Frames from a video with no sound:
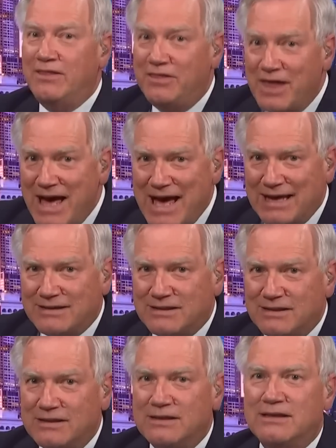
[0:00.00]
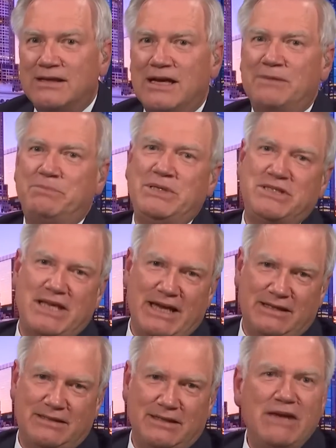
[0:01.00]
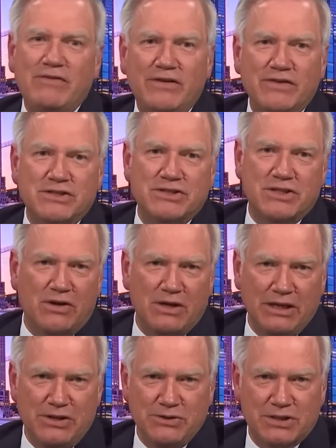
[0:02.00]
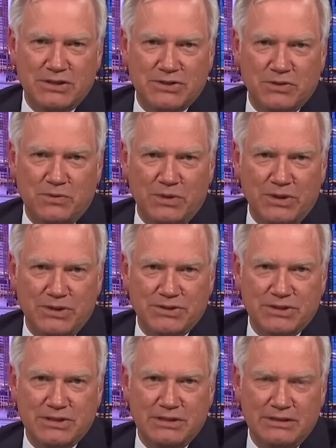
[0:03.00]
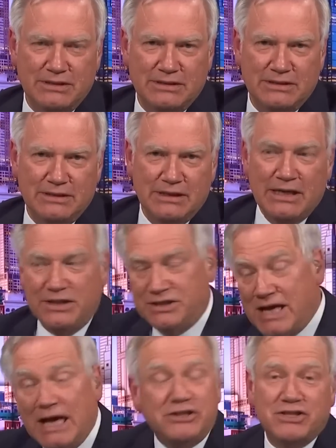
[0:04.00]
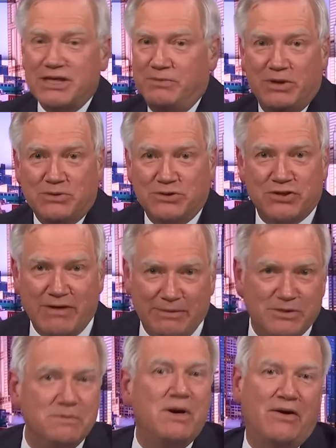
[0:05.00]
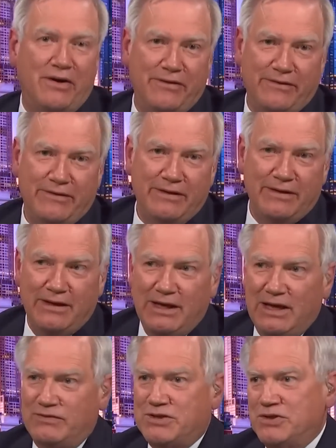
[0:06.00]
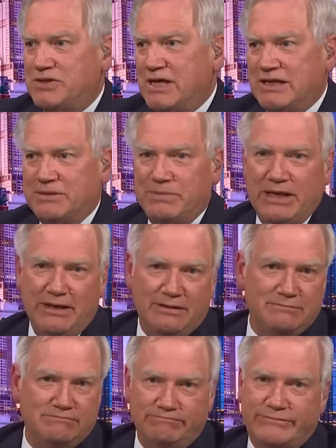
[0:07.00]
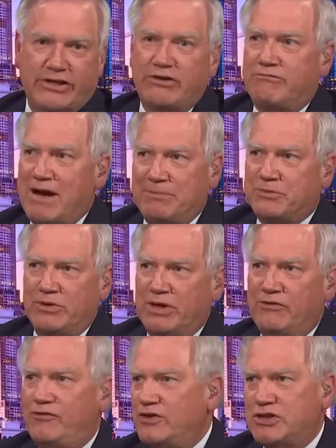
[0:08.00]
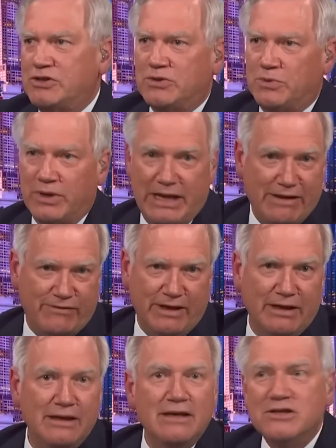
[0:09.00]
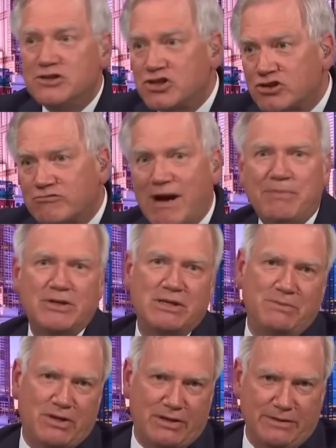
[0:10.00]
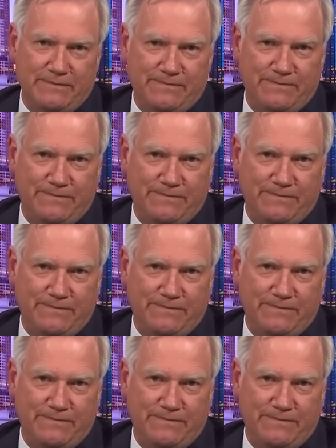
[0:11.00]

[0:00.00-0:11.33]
that can't be sacked, even if it's totally useless or worse. This agency we could scrap tomorrow if it turns out to be corrupt or inefficient or whatever. Scrap it tomorrow.